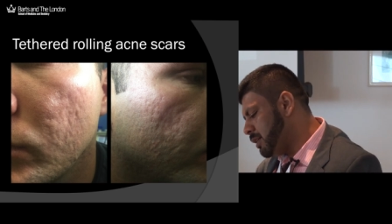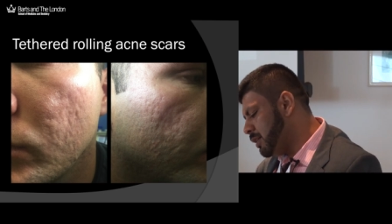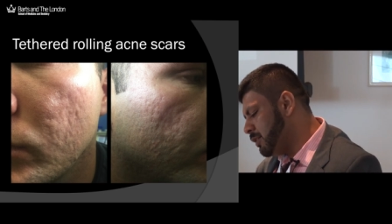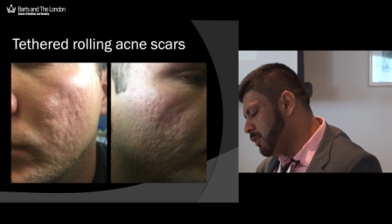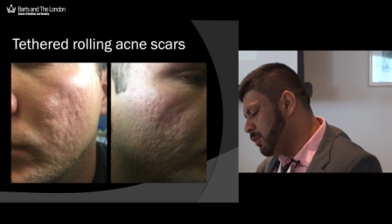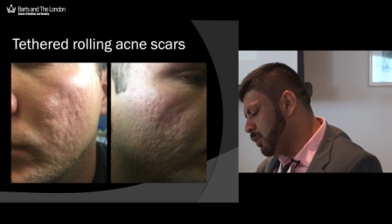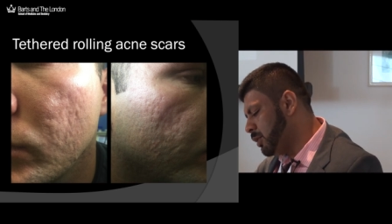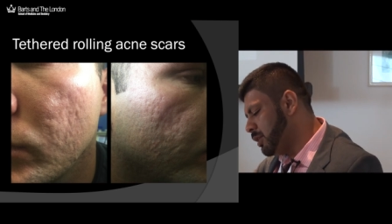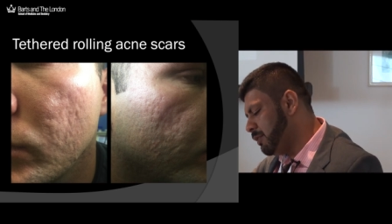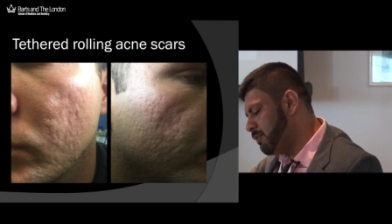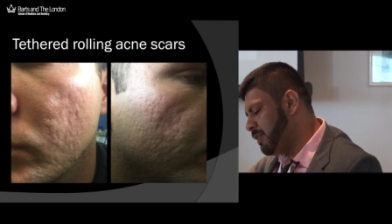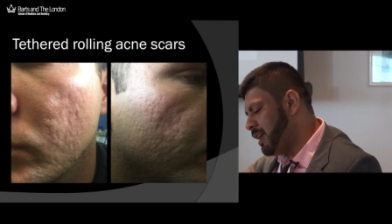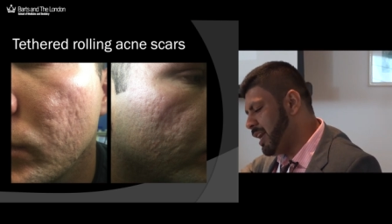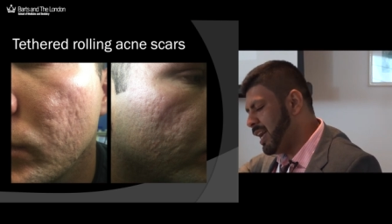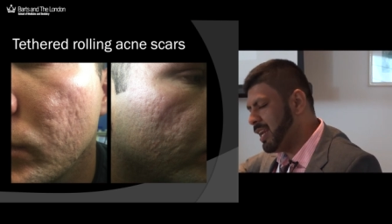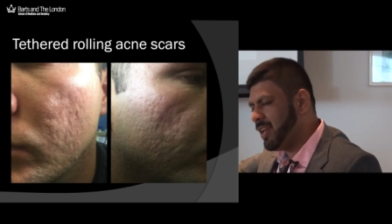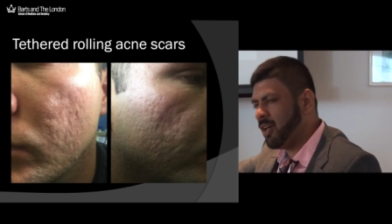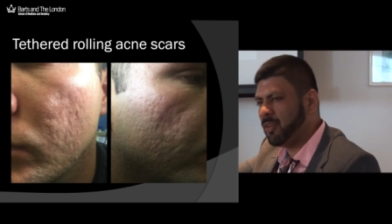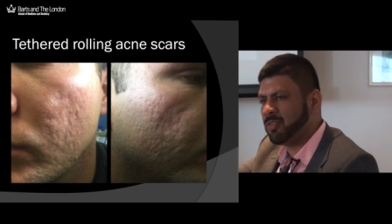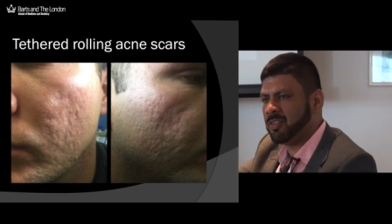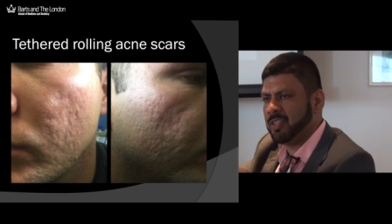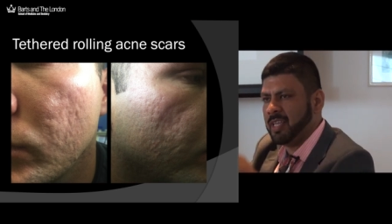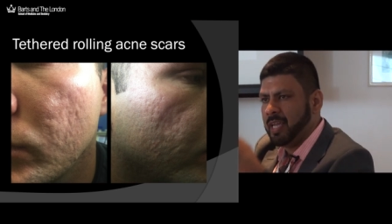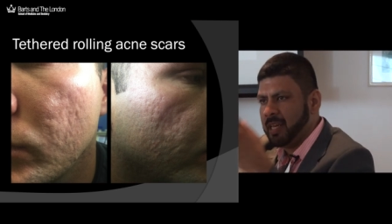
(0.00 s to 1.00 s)
sort of
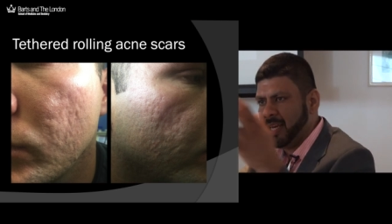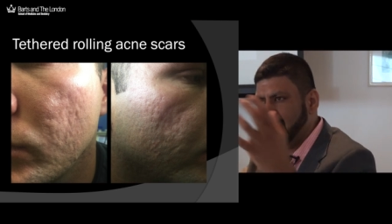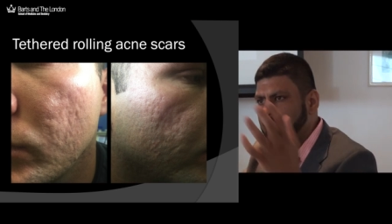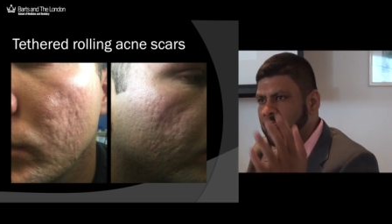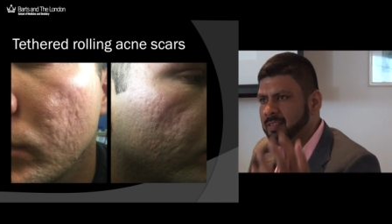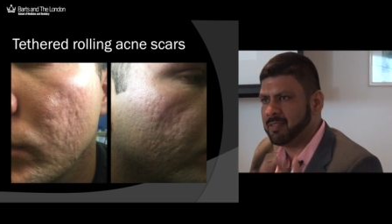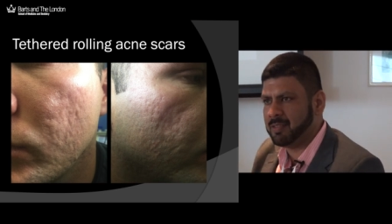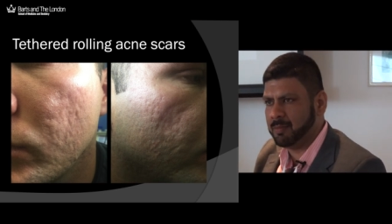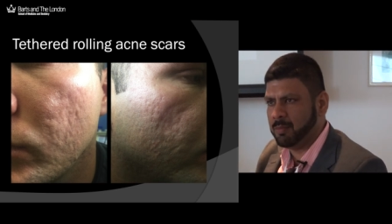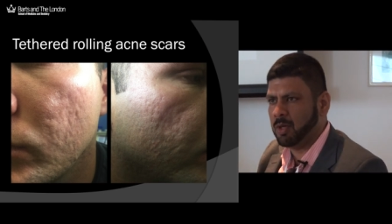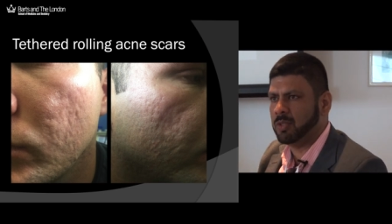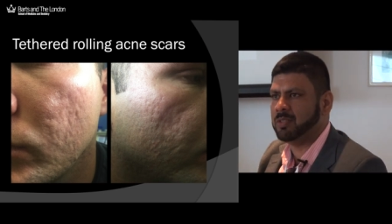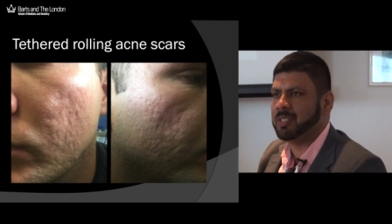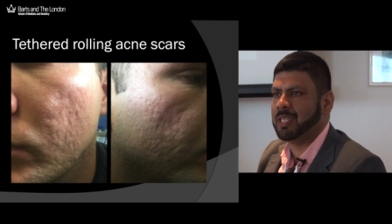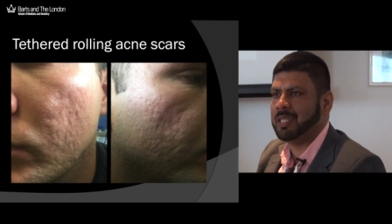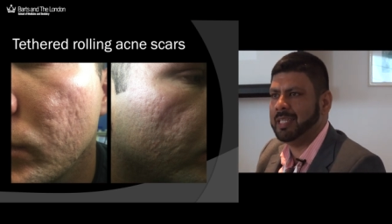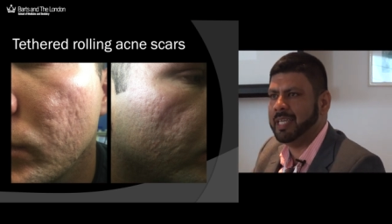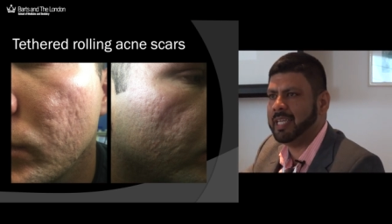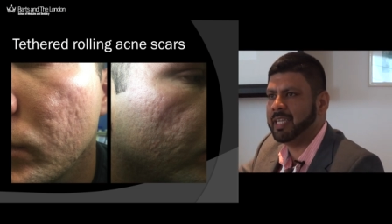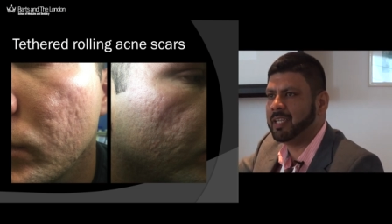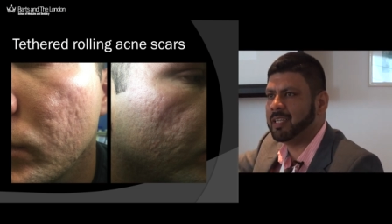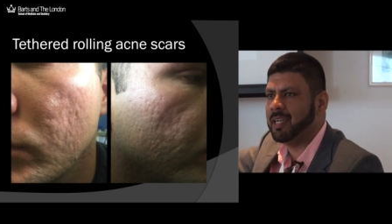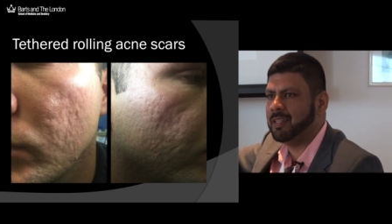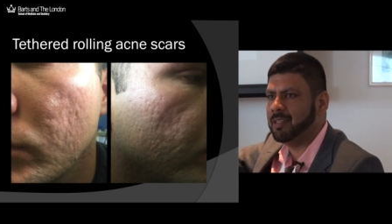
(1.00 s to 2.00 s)
anastomotic
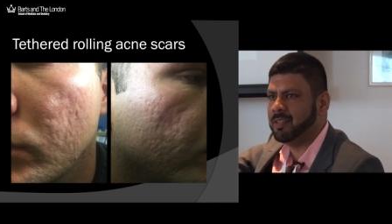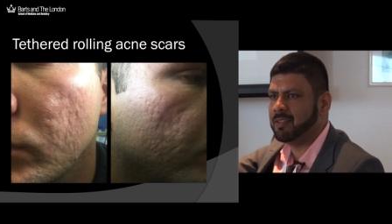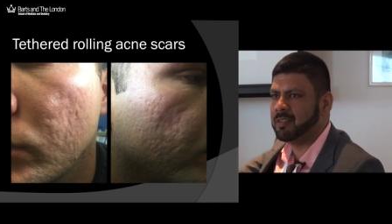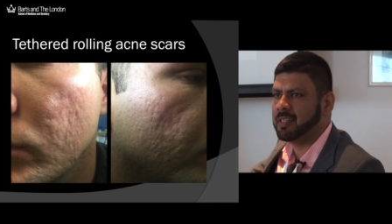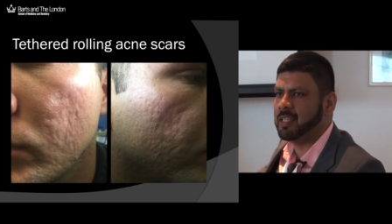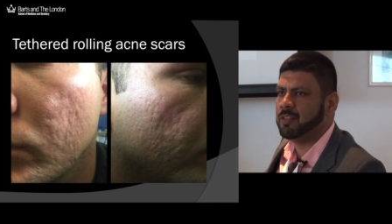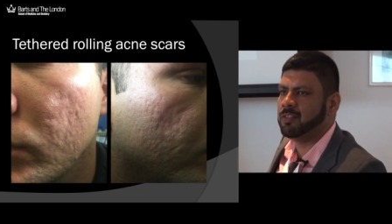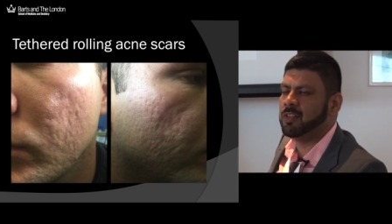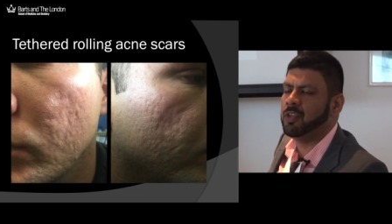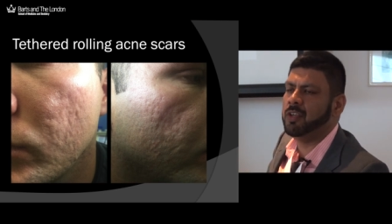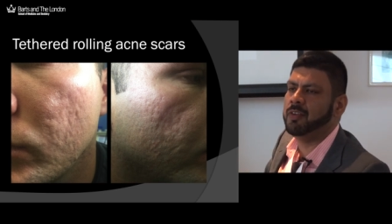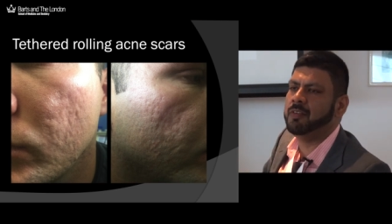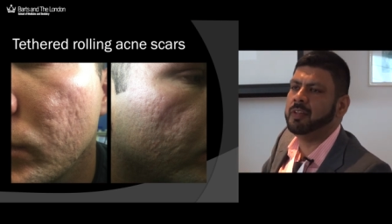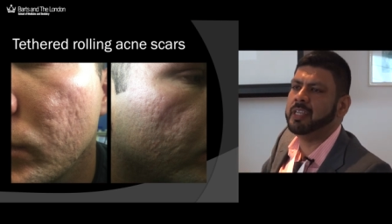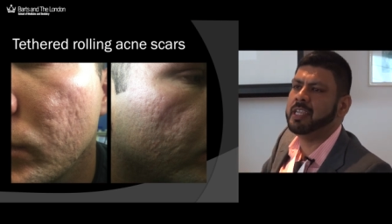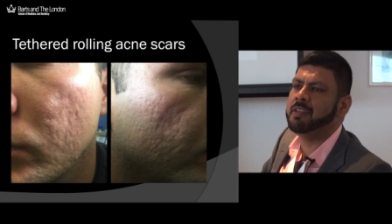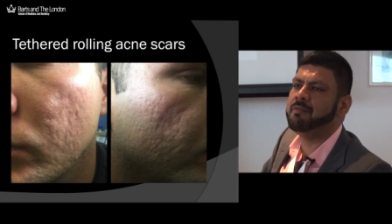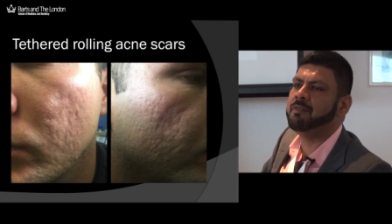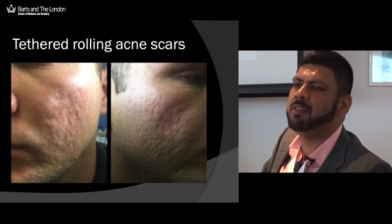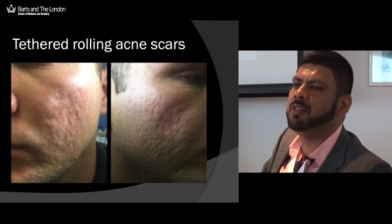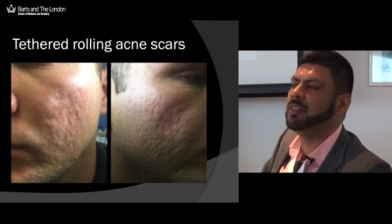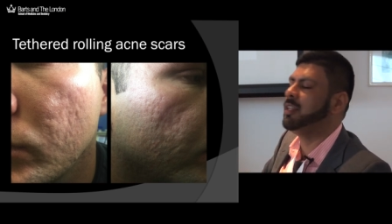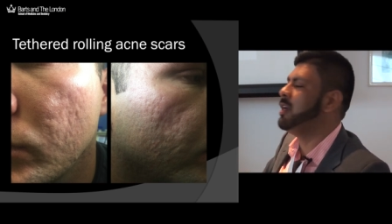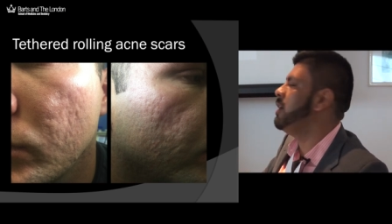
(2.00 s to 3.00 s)
link under the skin. So even